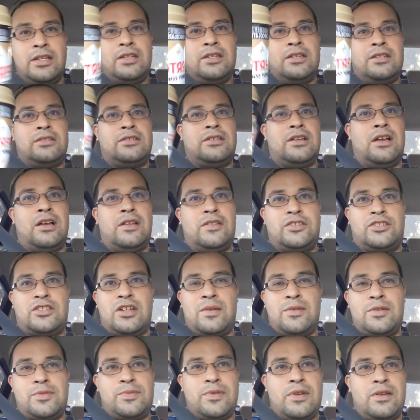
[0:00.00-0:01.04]
So uh, the
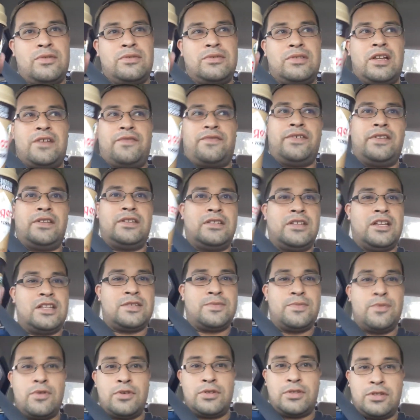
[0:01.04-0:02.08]
Starbucks brand was like 50
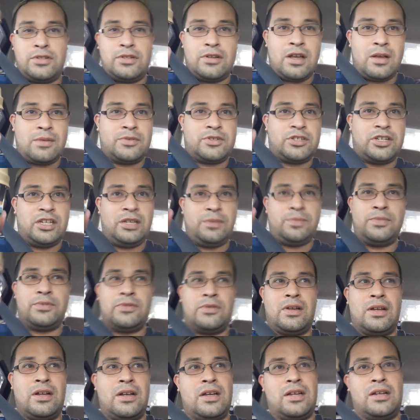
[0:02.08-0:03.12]
cents more, so you know I'm cheap.
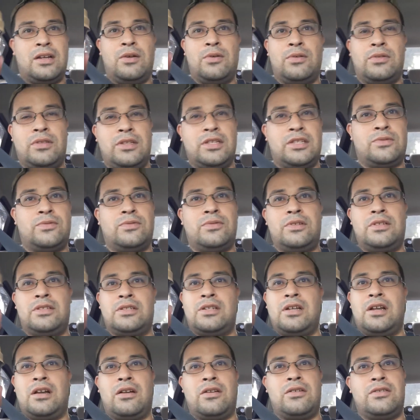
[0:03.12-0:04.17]
So I gotta go with this one. It's
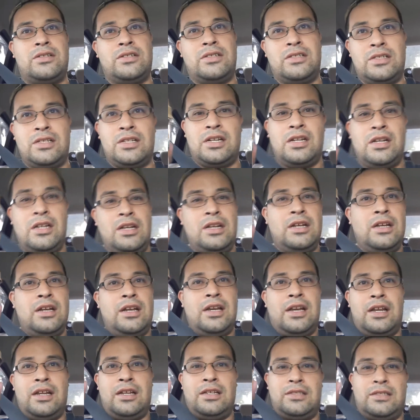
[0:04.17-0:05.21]
got Hershey's in it,
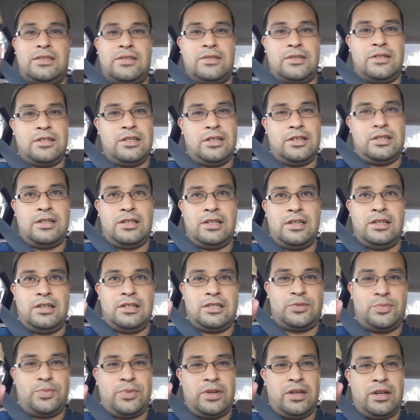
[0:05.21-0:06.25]
and it's good. It
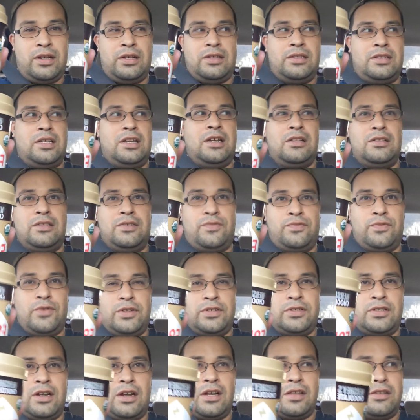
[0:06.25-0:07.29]
looks better. It's healthy for
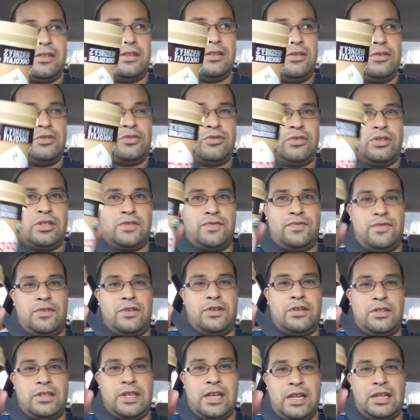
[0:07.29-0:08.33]
you. Got the nutrients for
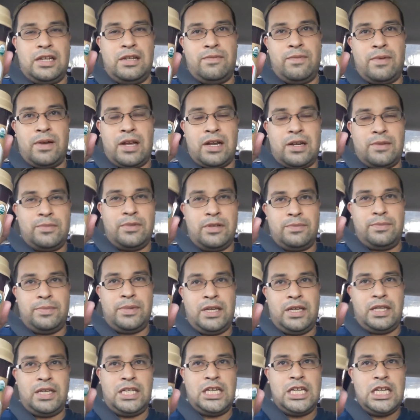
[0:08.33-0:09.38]
your daily vitamin
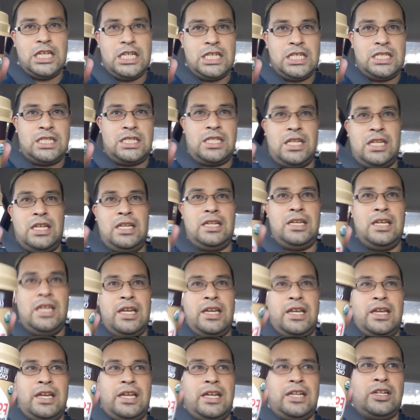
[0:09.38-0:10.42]
B, C,
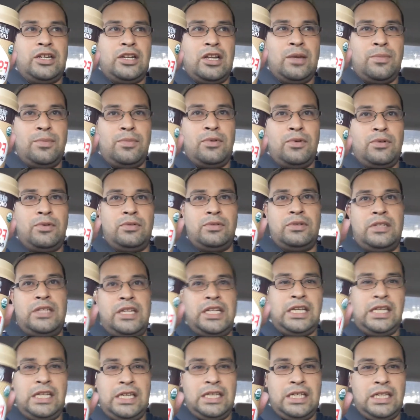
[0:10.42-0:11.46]
and double
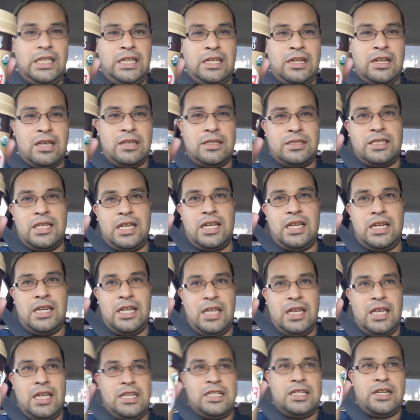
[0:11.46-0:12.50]
D. You know what I'm
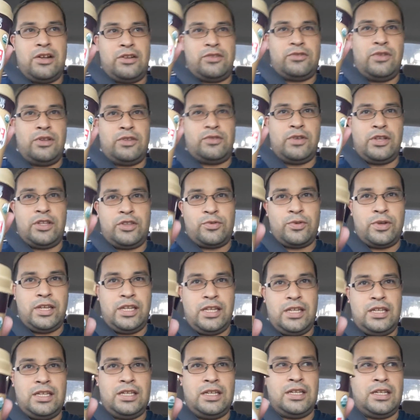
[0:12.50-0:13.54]
saying? Jarred
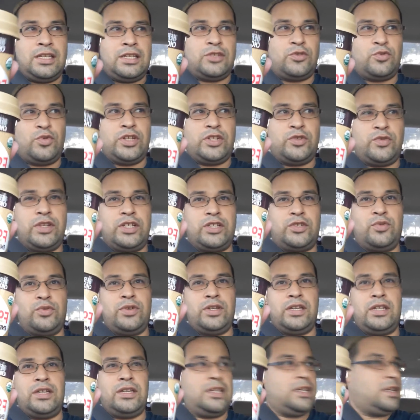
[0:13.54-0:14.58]
333 tweet, tweet, tweet.